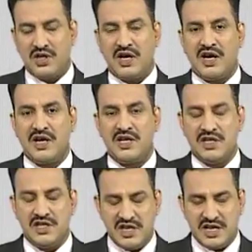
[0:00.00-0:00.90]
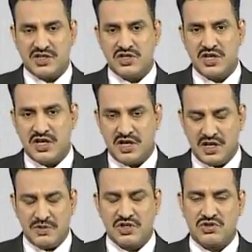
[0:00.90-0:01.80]
our dsDNA,
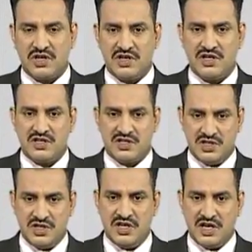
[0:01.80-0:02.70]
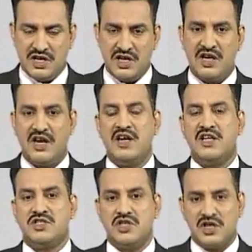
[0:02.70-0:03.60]
double-stranded DNA, and
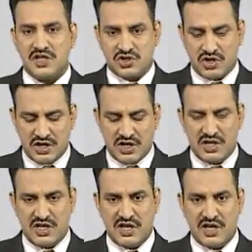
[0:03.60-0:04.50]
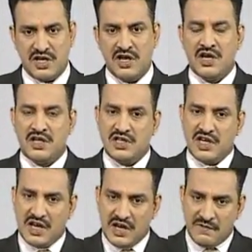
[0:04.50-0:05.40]
a single-stranded DNA, they
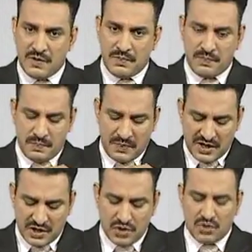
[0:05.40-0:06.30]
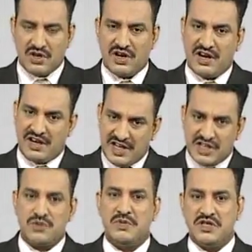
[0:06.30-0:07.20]
have a particular
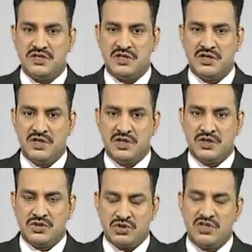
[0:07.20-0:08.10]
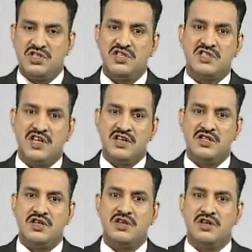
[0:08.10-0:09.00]
arrangement. So this is
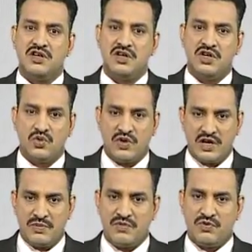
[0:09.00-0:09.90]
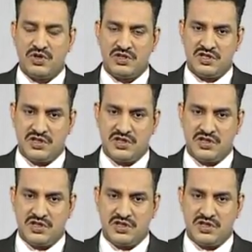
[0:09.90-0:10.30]
another requirement for the